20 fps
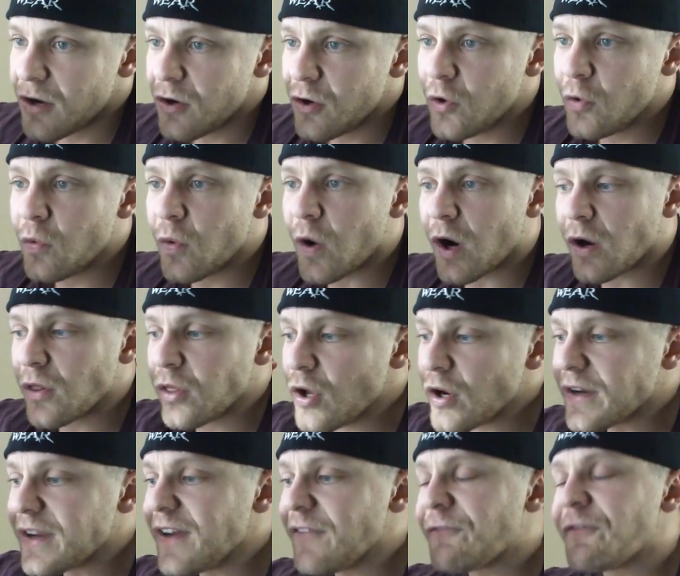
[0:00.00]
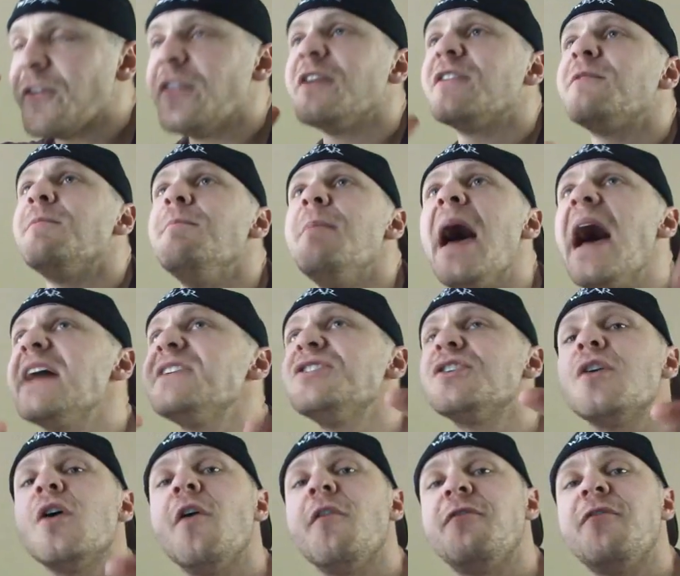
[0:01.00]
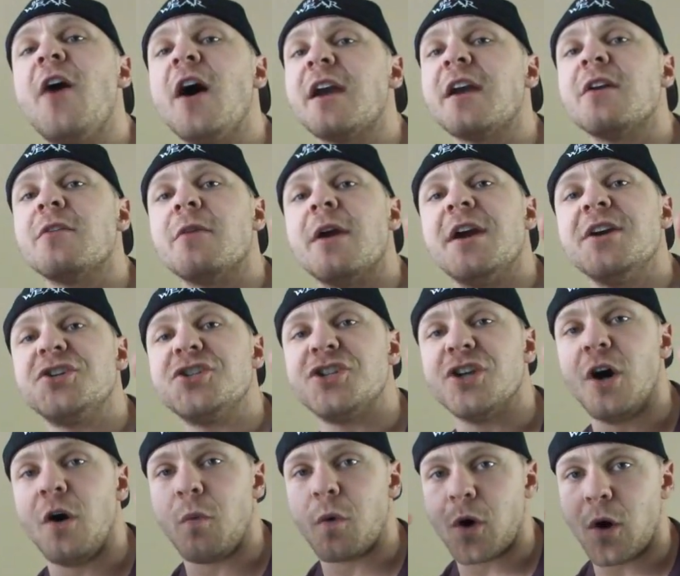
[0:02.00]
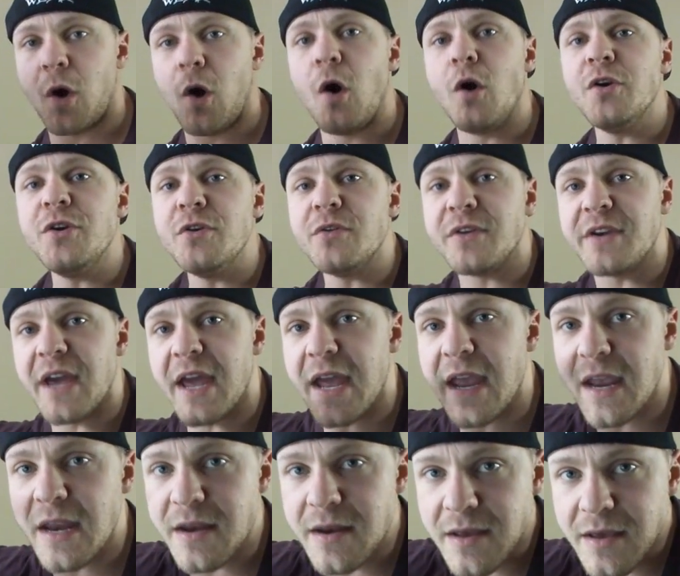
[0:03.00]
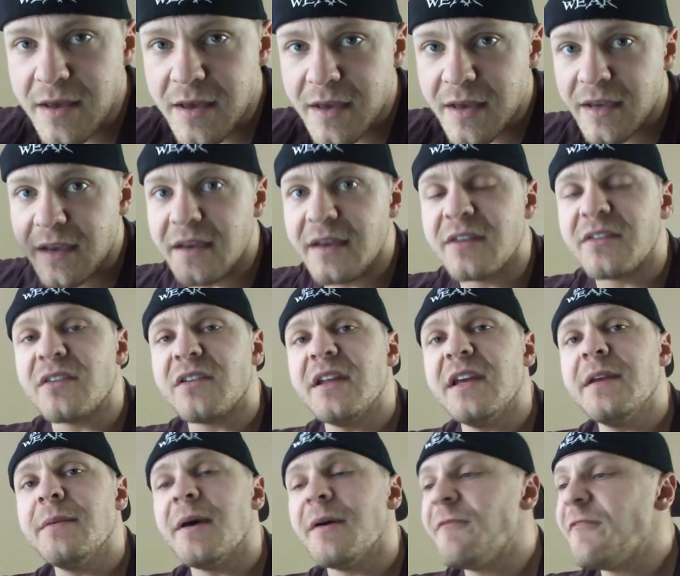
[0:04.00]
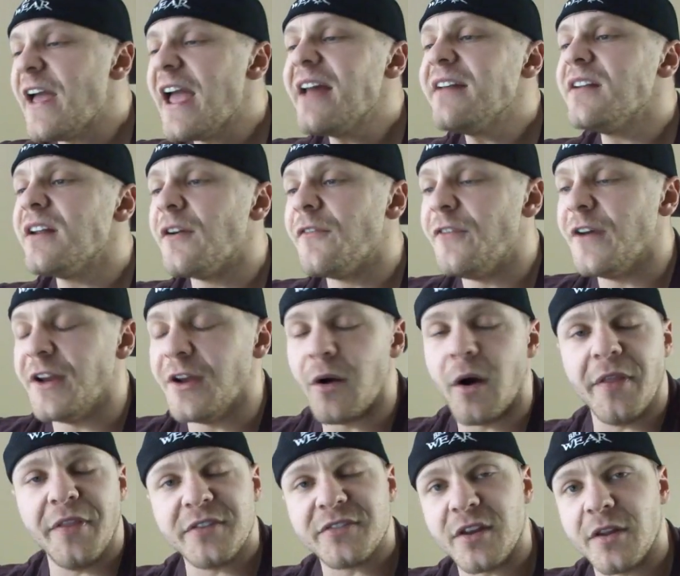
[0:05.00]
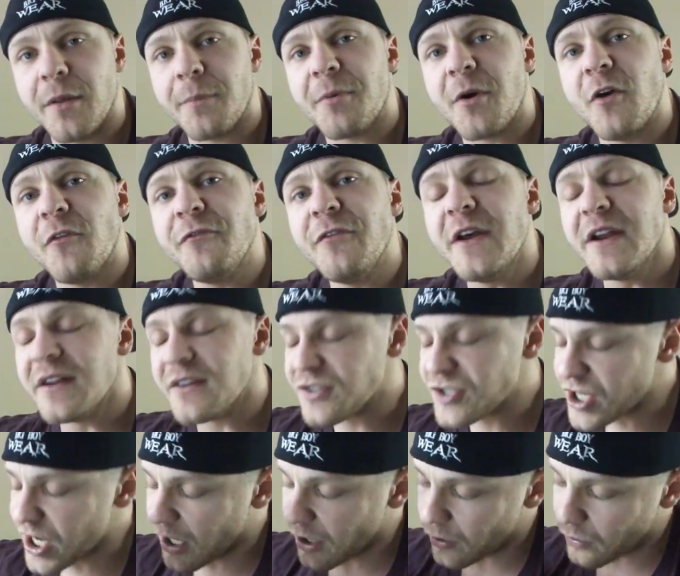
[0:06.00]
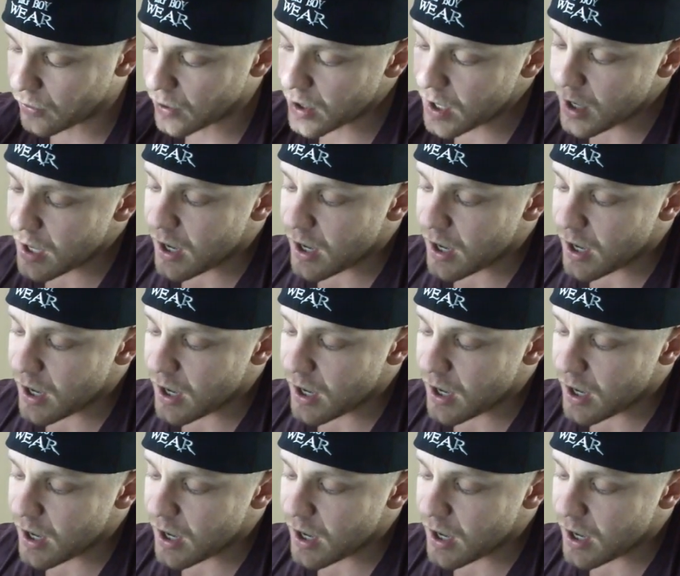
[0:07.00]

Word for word: who are looking for this magical fucking ratio where all you gain is lean, van did a video on this on the Bro Fitness channel.